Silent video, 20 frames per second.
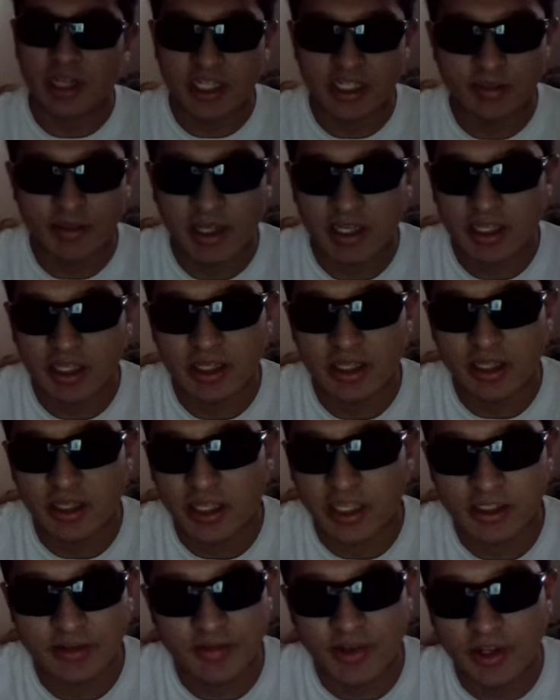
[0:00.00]
guys in my
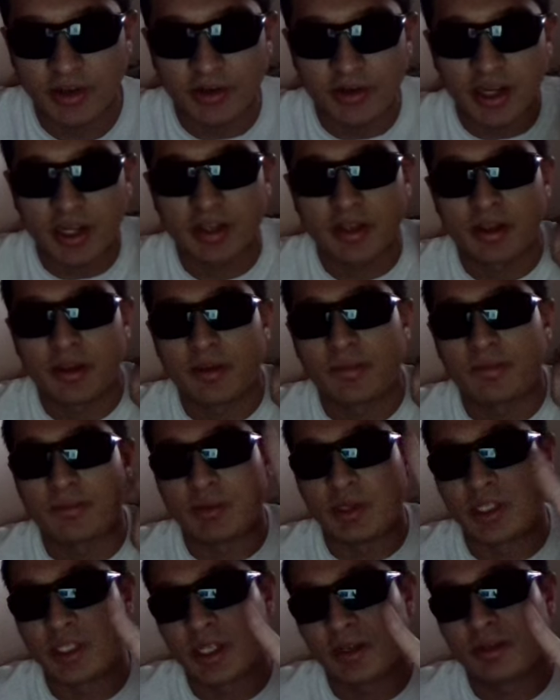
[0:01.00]
next video, right?
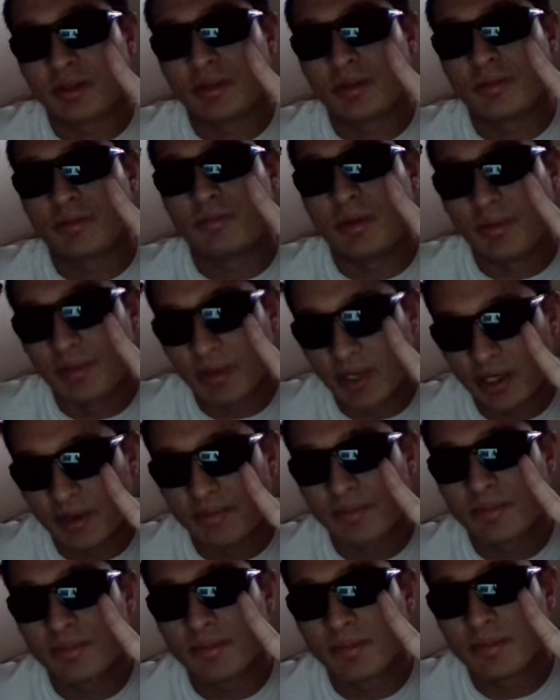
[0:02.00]
Peace out.
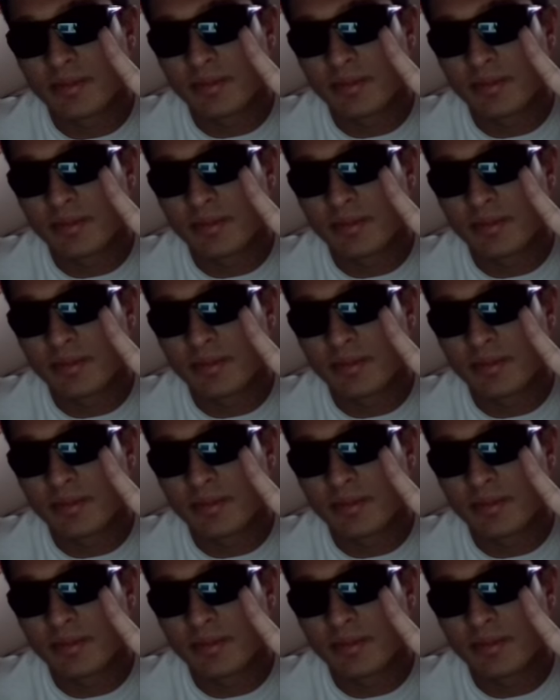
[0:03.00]
Bye-bye.